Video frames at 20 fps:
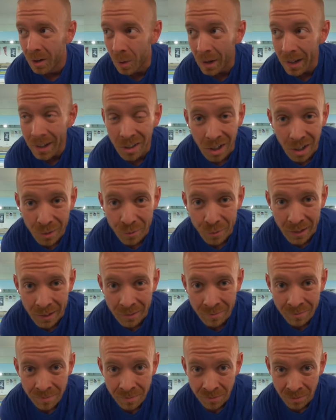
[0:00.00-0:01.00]
quite
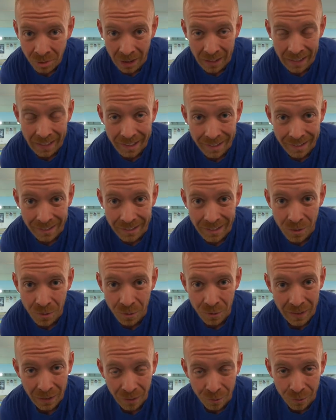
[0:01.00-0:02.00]
often triathletes
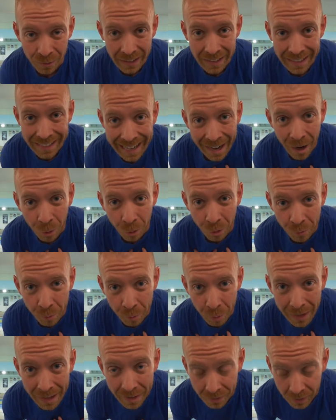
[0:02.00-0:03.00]
feel very out of
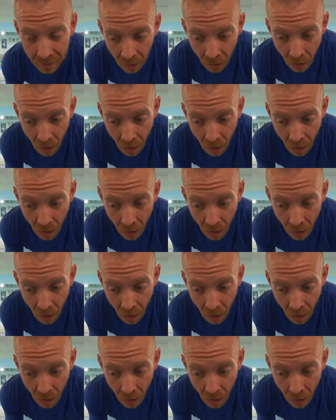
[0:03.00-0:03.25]
breath, like,